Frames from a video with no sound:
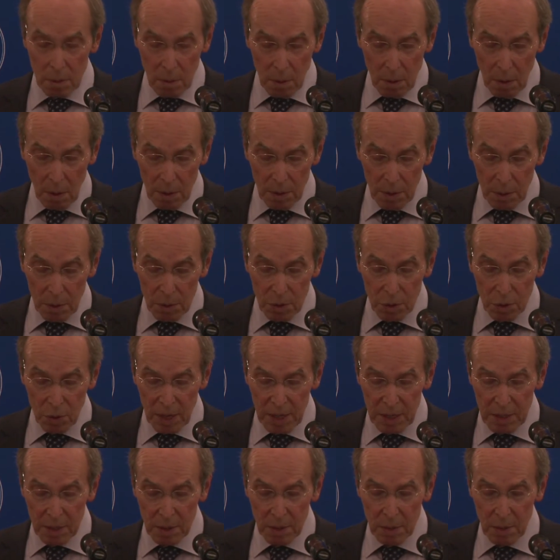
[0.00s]
Although
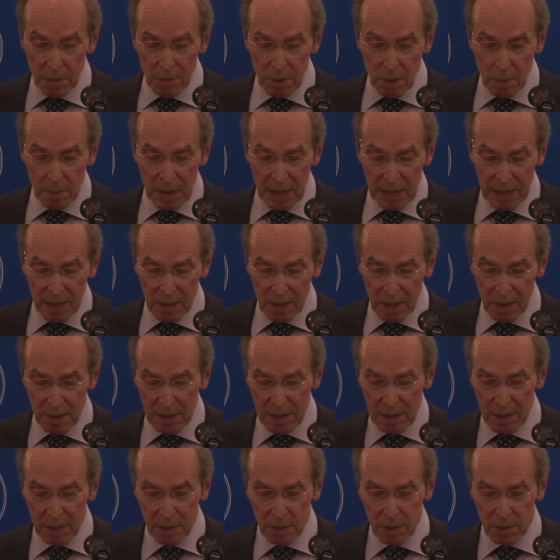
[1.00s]
traces of
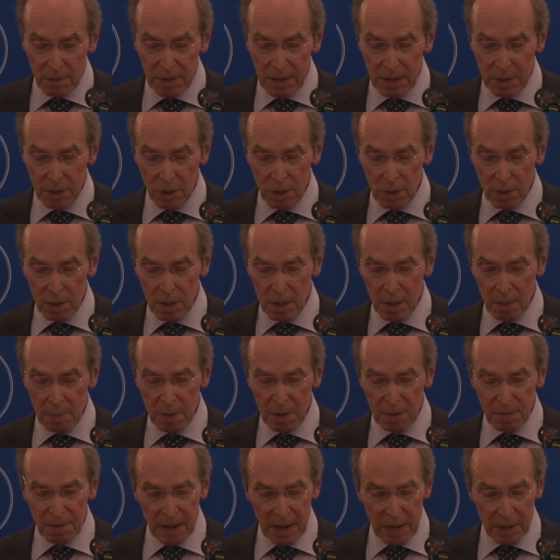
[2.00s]
humanitarian intervention can
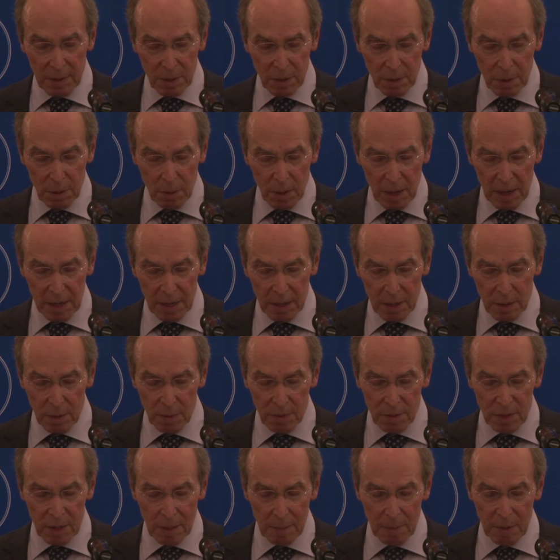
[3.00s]
be found in the writings
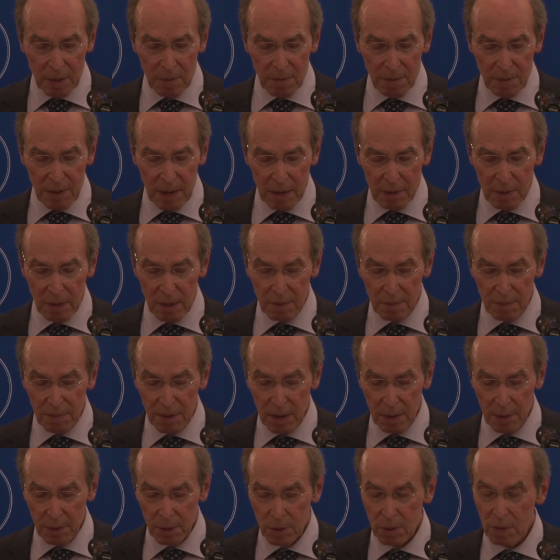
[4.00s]
of some of the founding
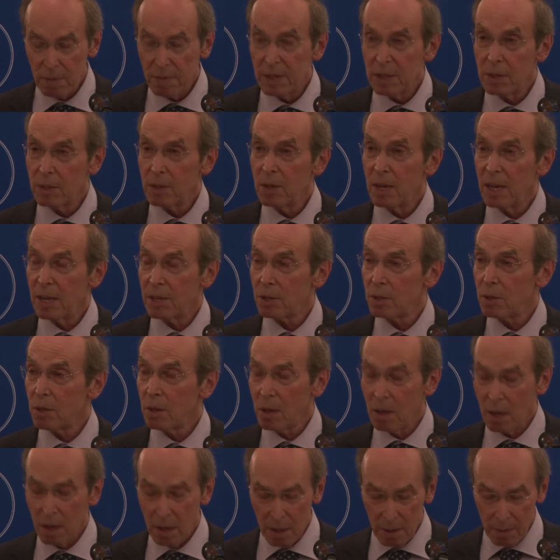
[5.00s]
fathers of international
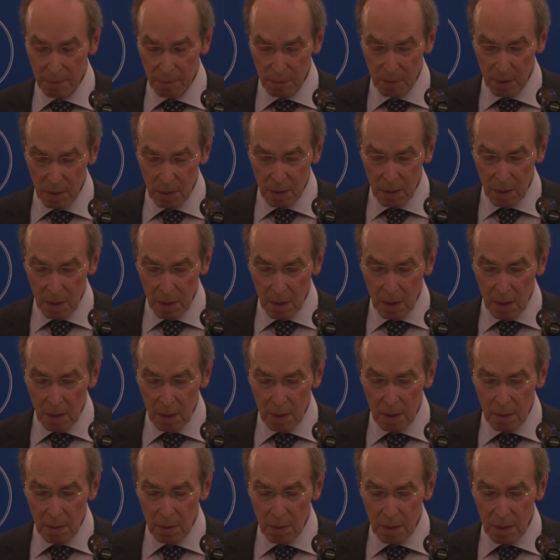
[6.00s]
law,
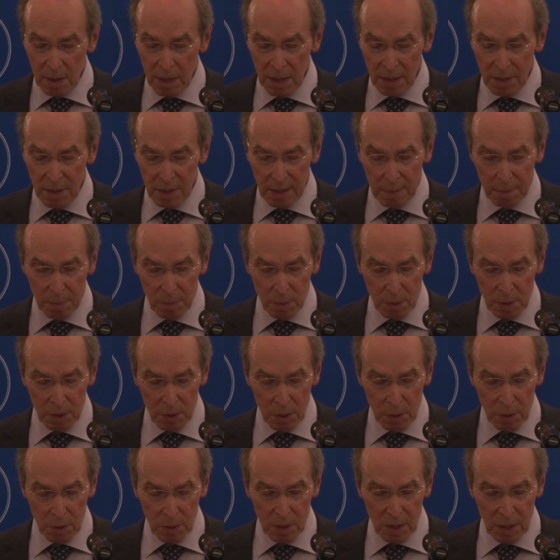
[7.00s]
The concept was
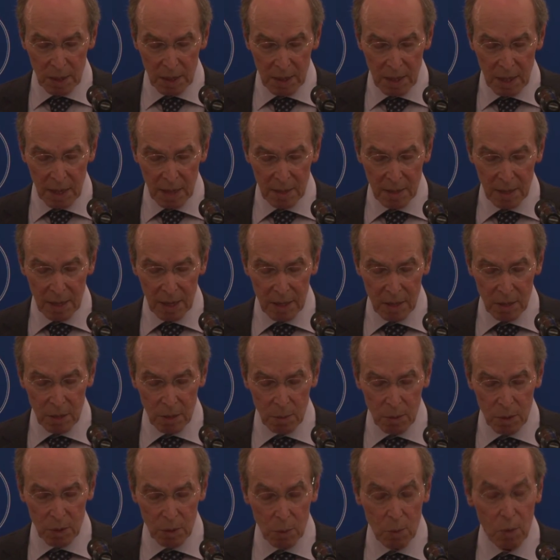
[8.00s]
used in a context
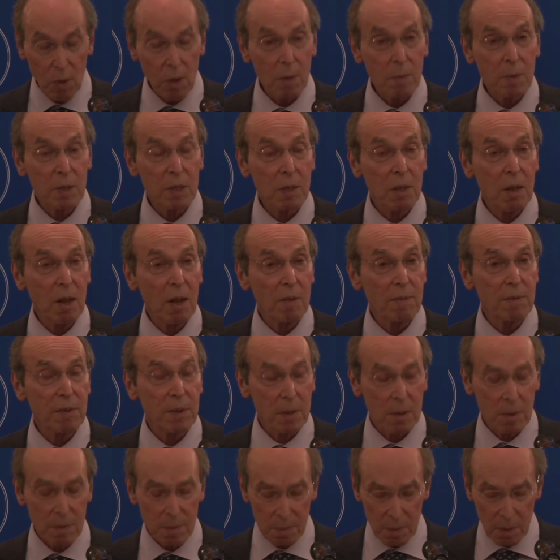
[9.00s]
in which war was
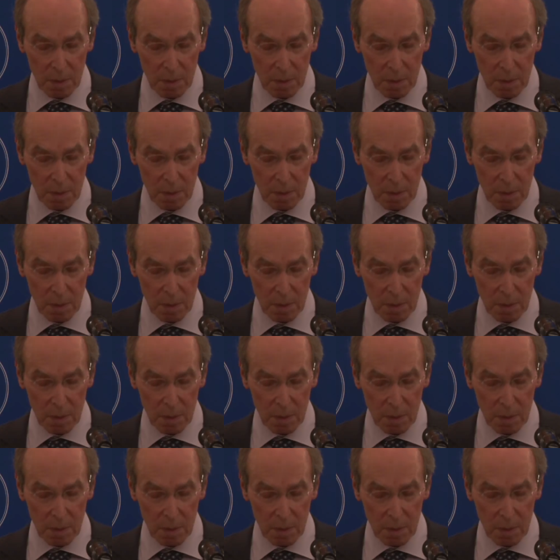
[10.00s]
lawful.